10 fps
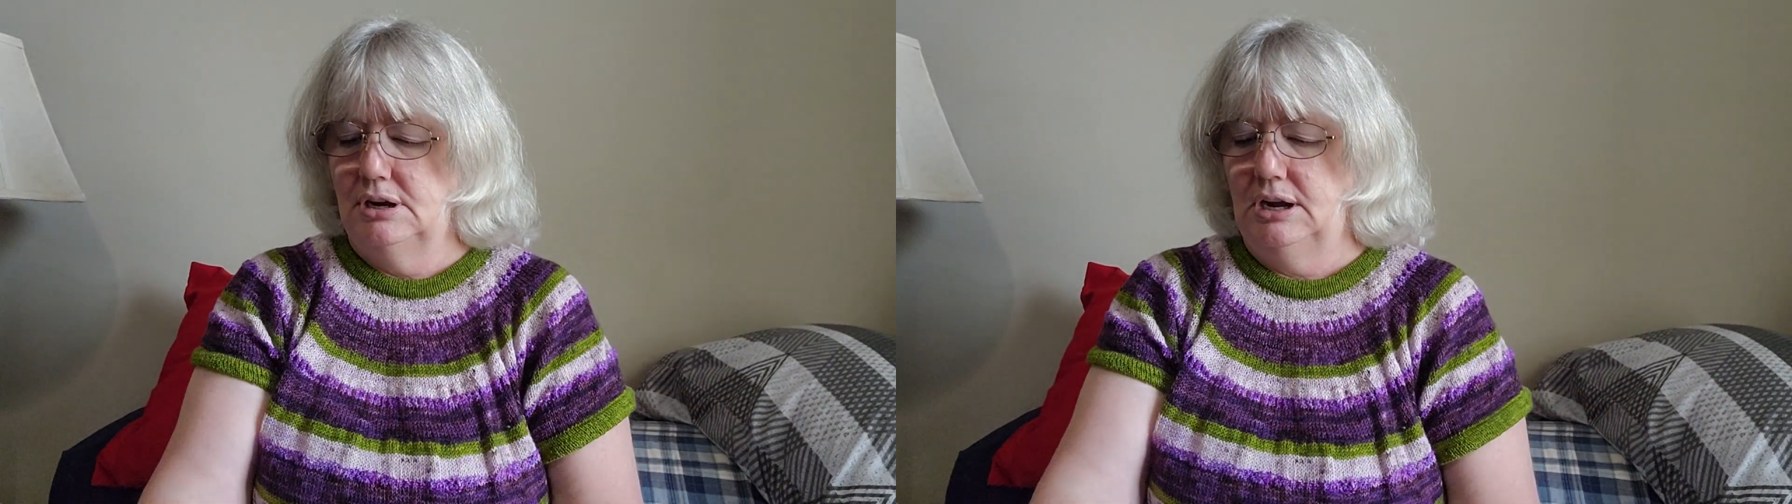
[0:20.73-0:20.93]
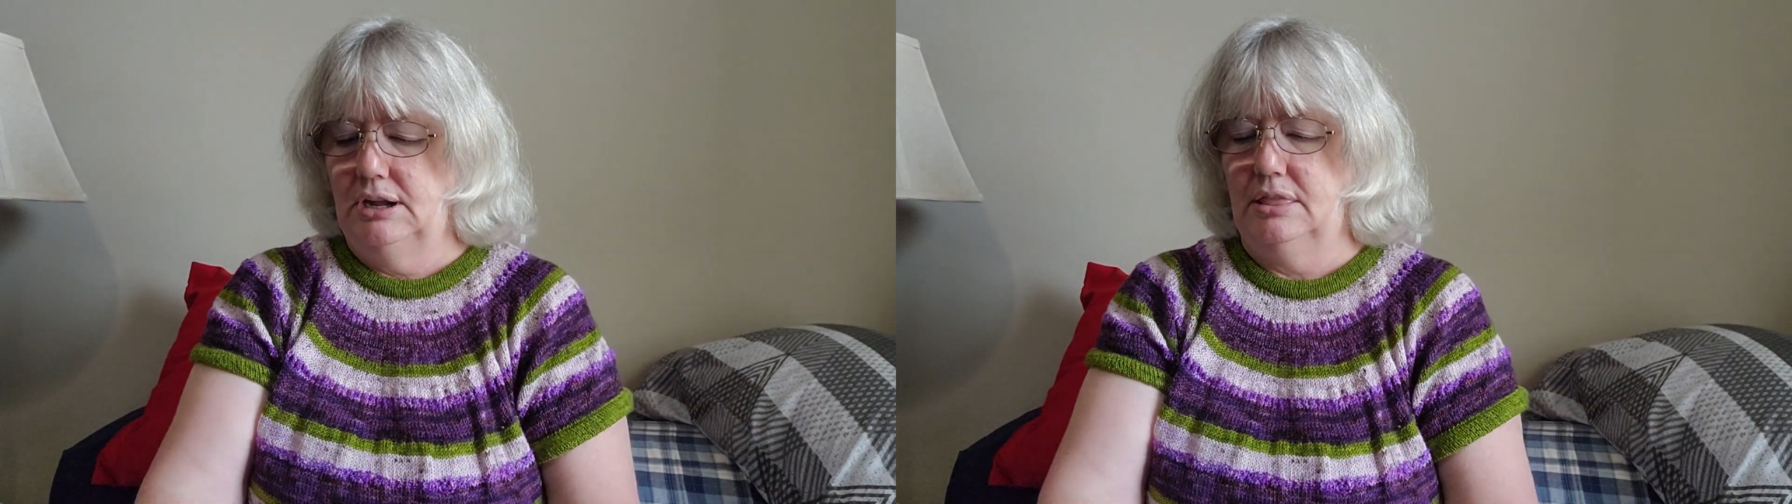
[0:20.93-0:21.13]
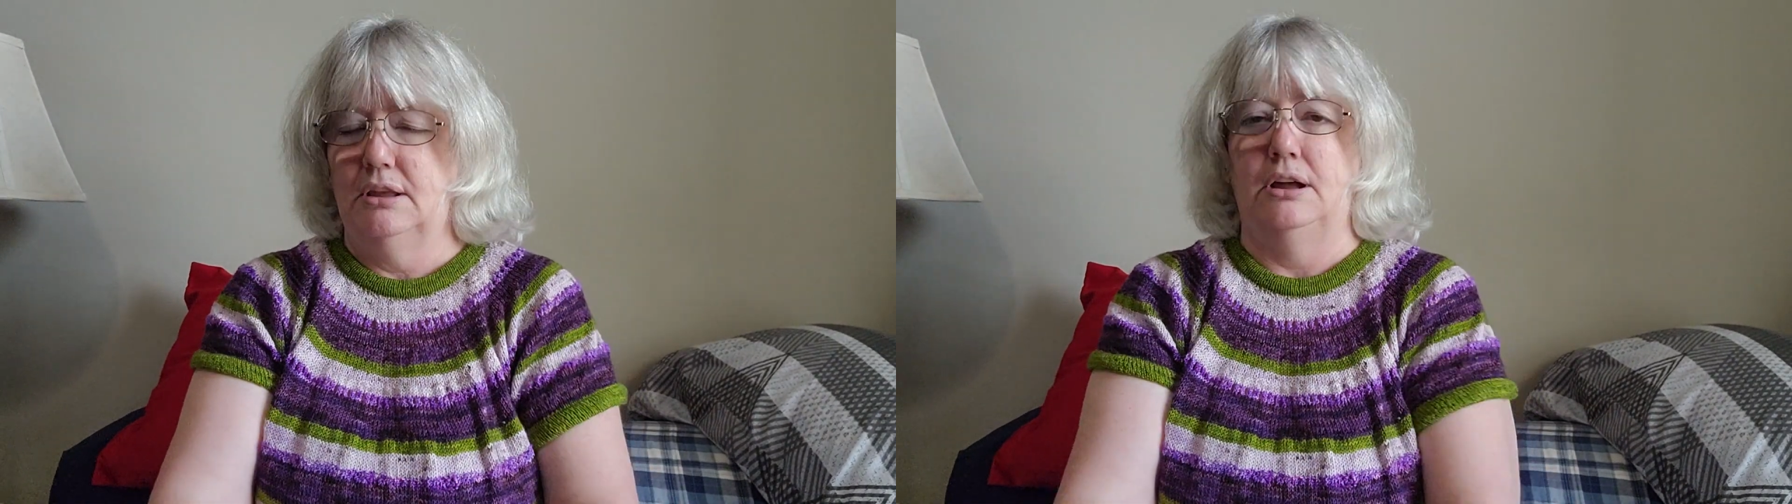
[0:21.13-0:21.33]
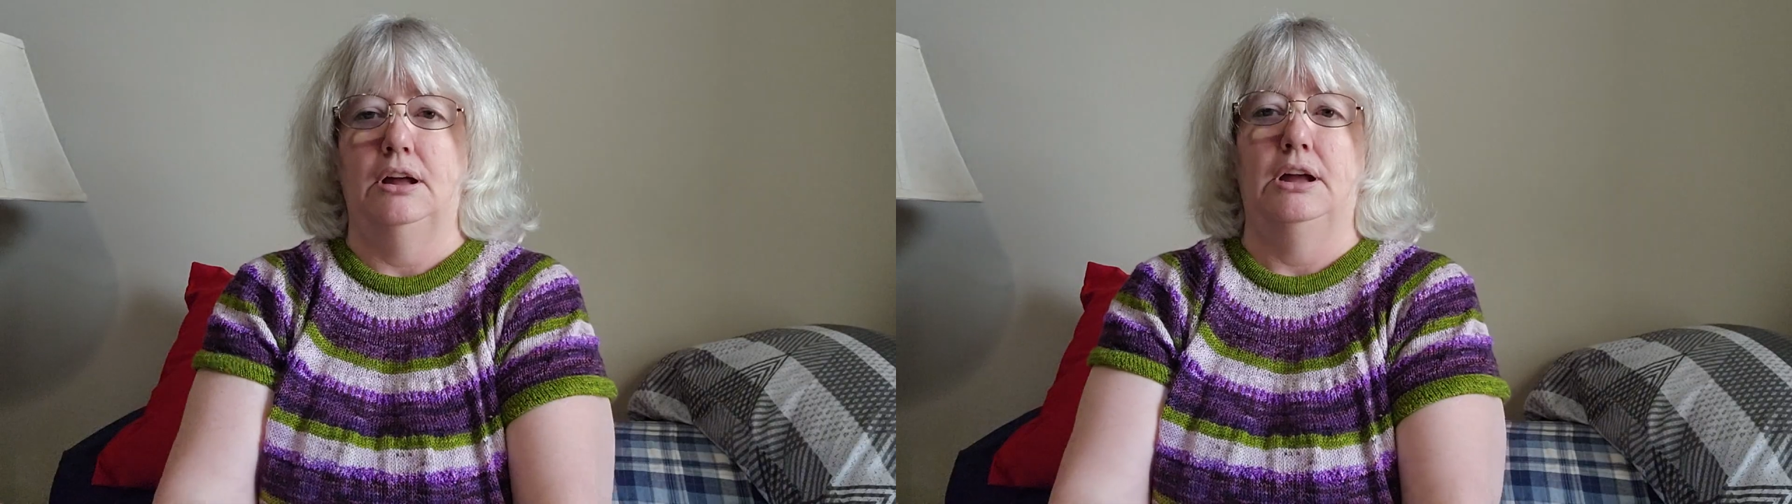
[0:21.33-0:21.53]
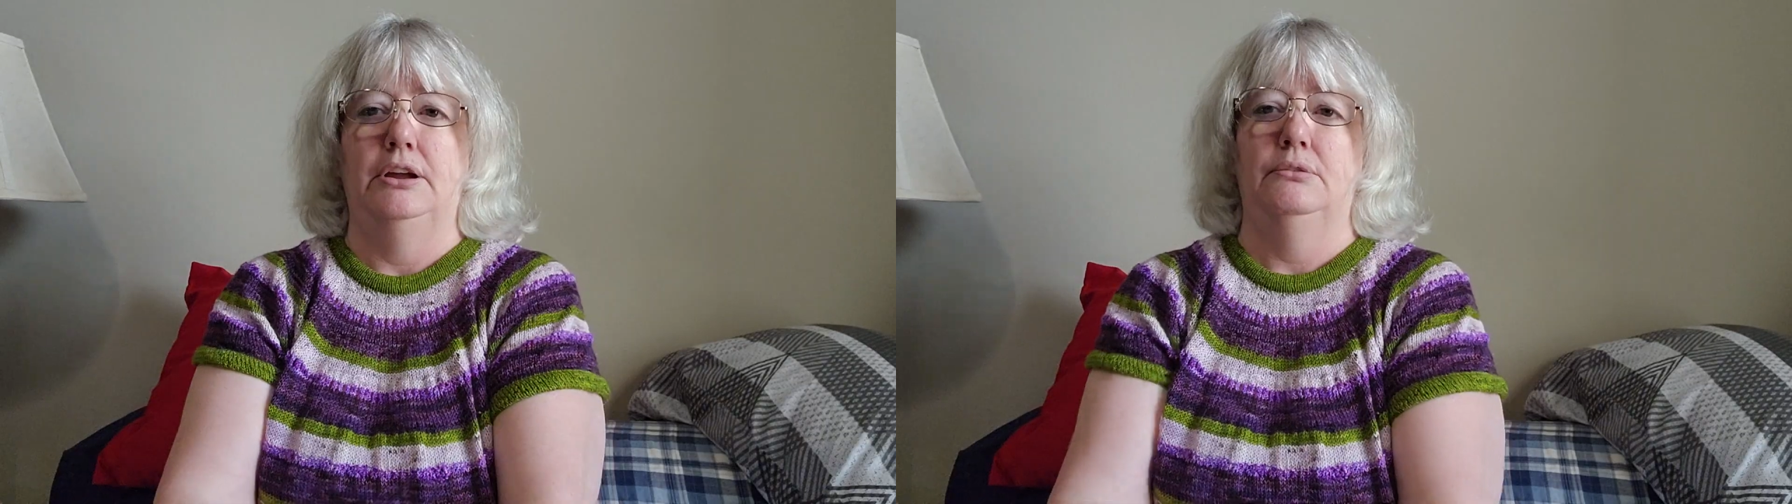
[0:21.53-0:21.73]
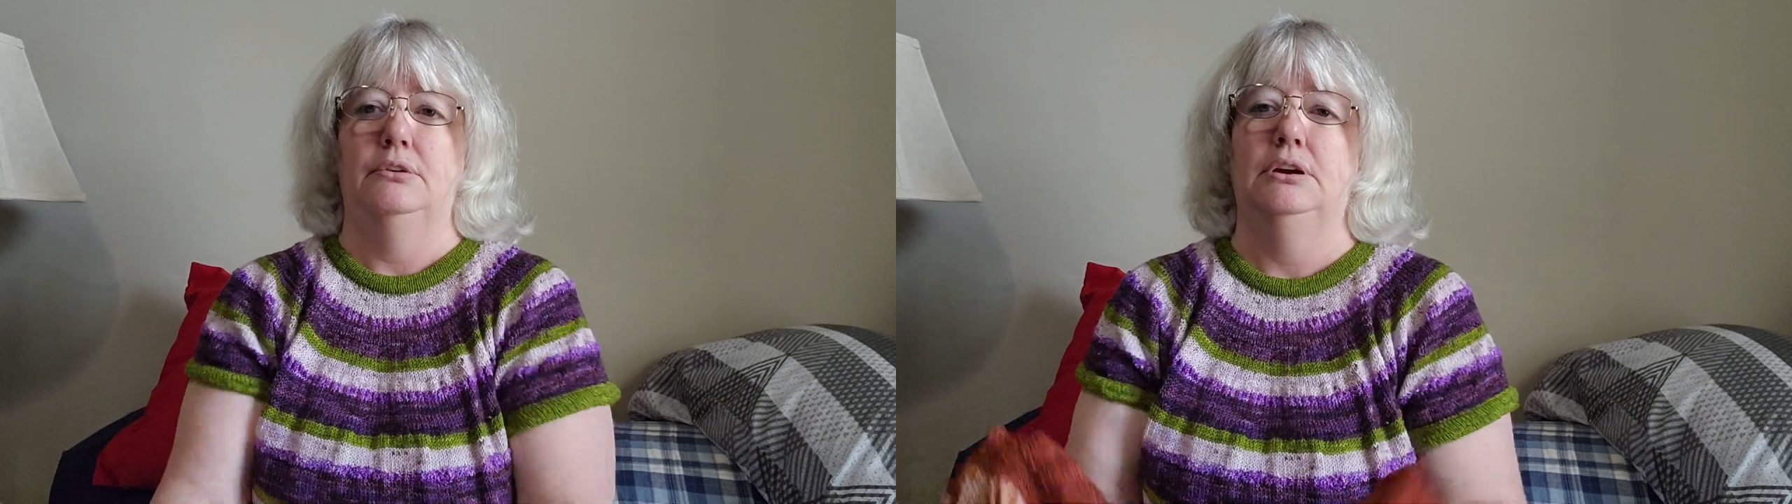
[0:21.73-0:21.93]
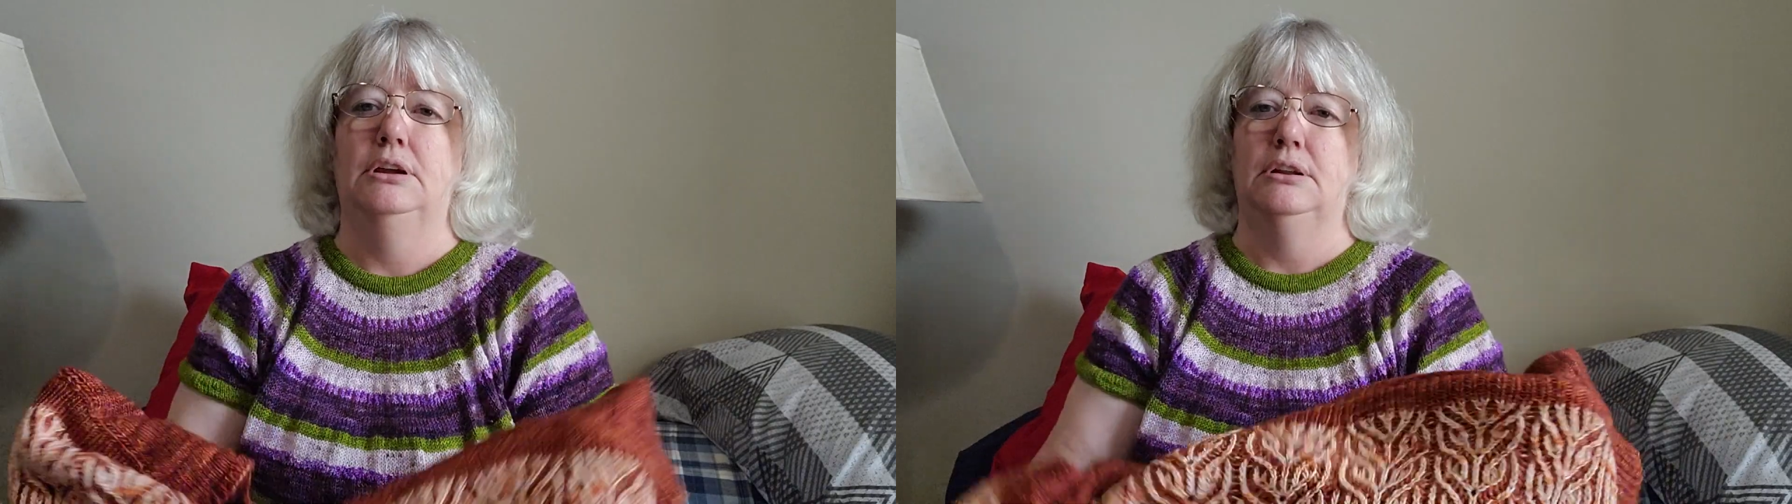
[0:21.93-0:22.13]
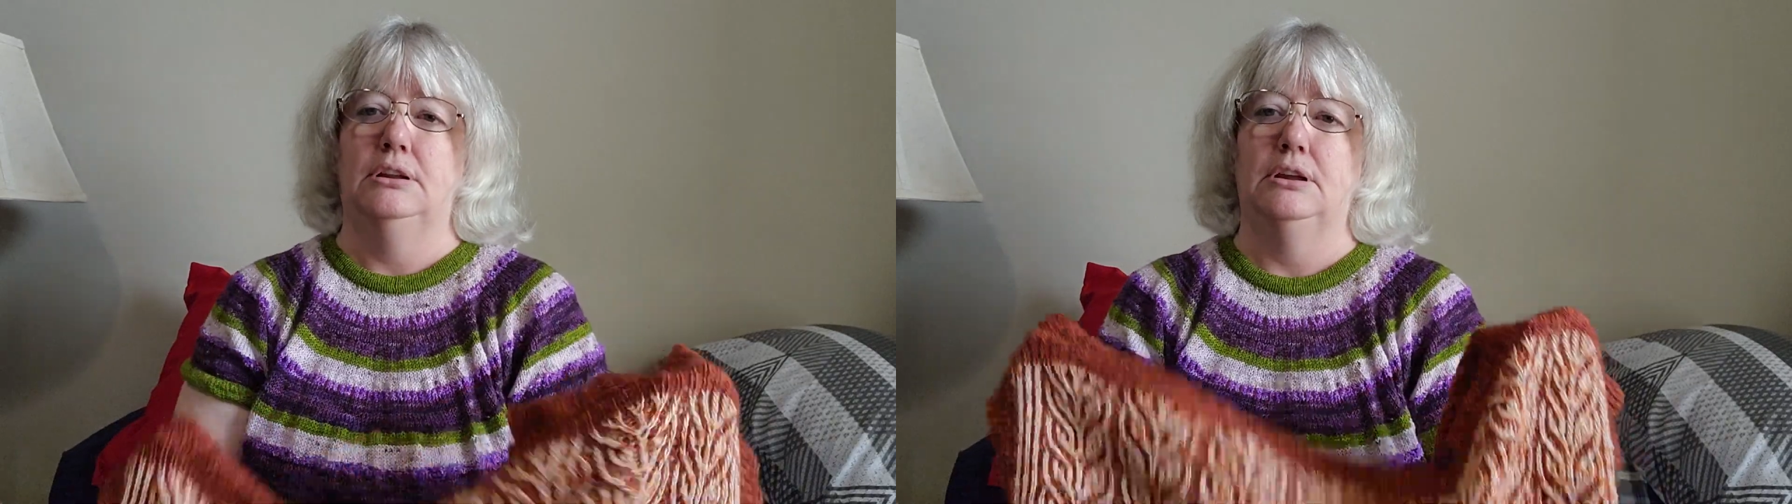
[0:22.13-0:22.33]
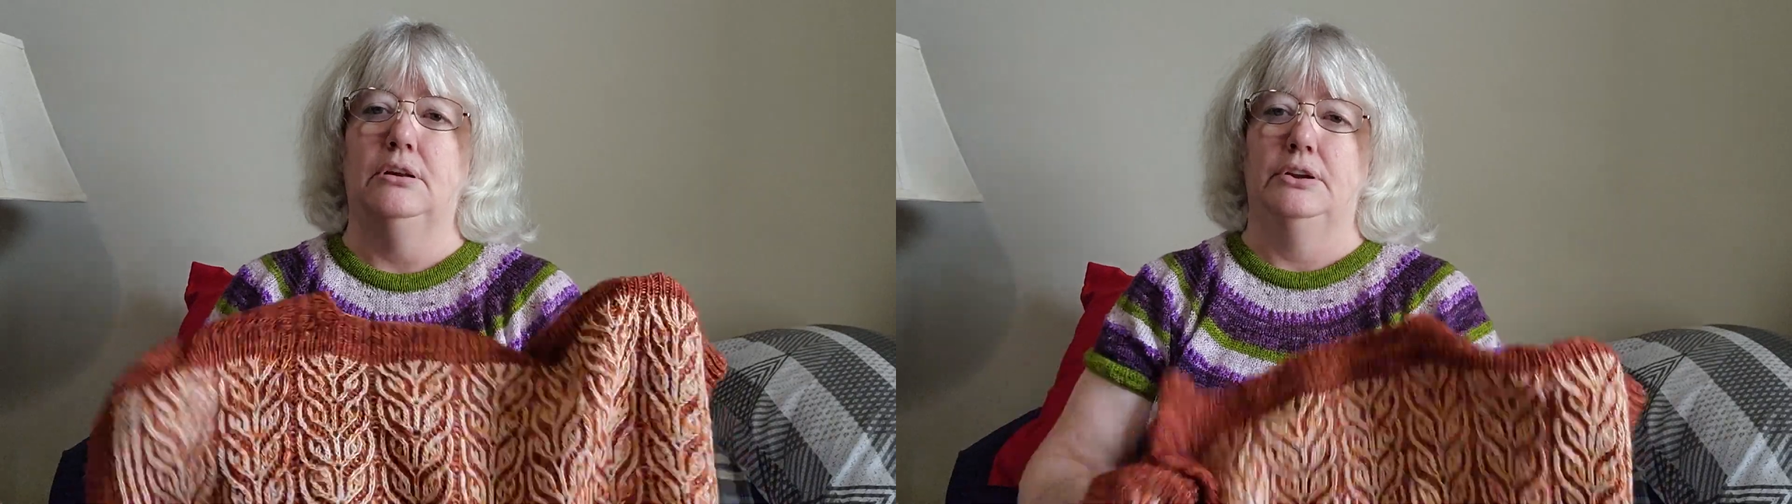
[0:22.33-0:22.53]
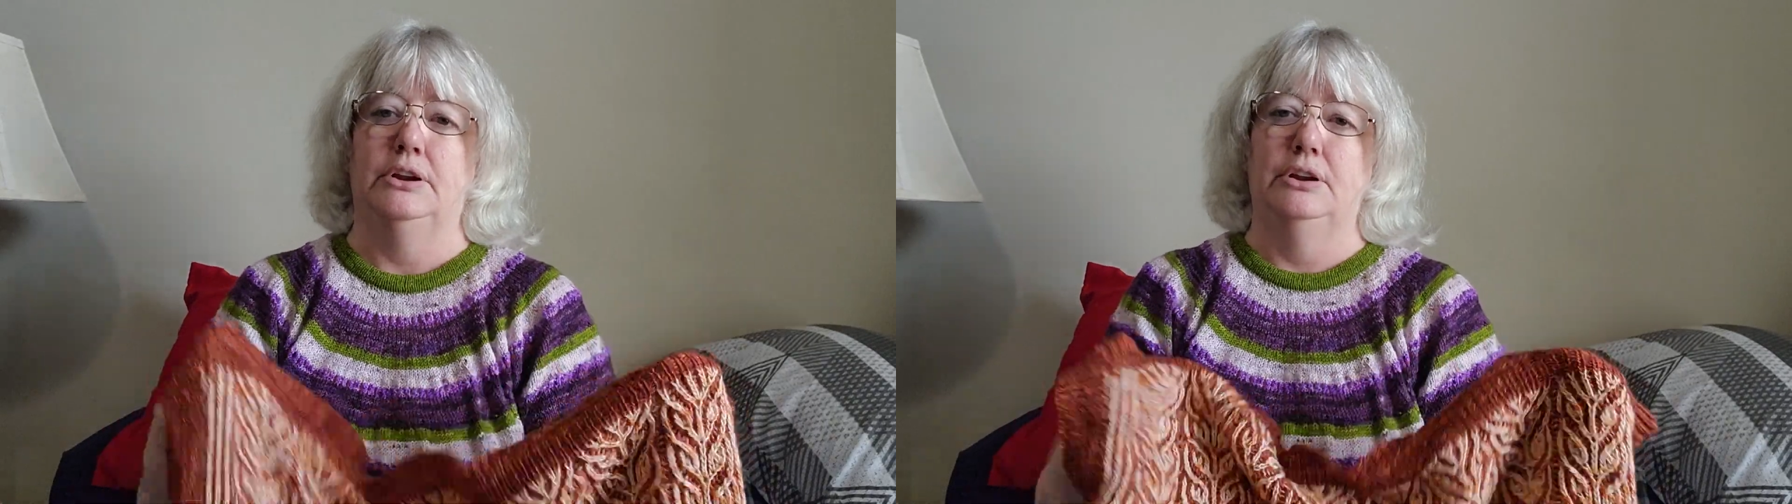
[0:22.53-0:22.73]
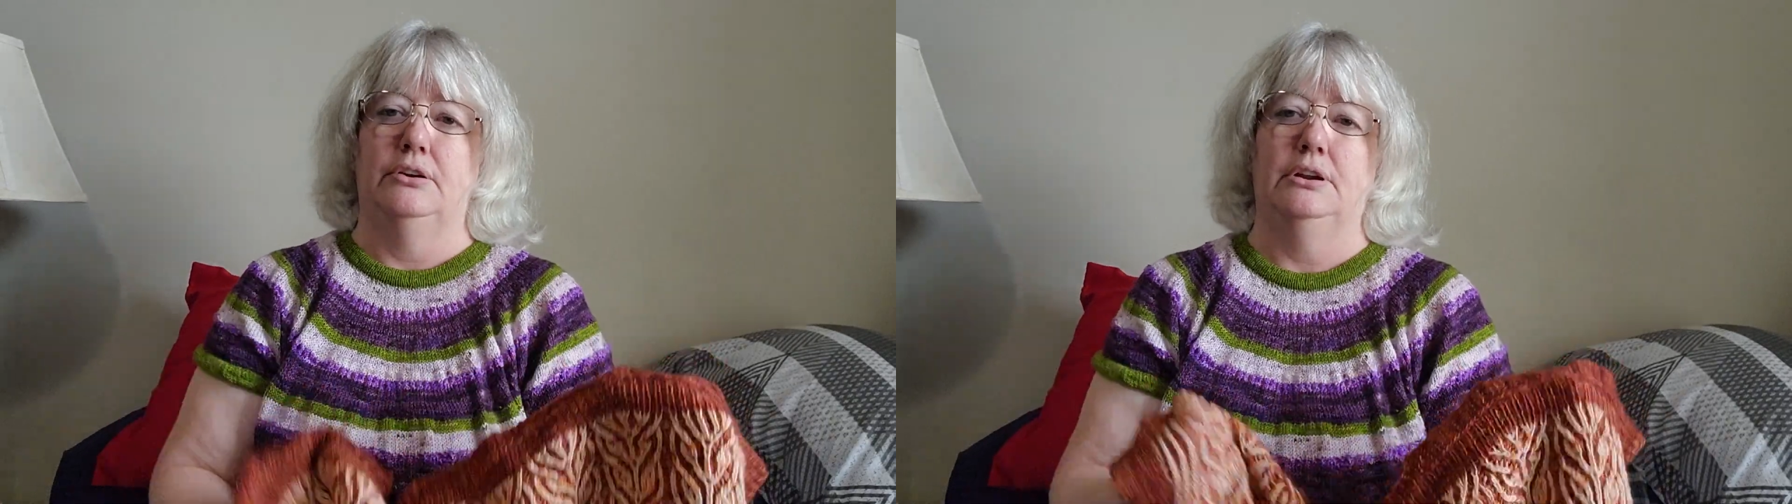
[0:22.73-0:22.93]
I thought I would get on here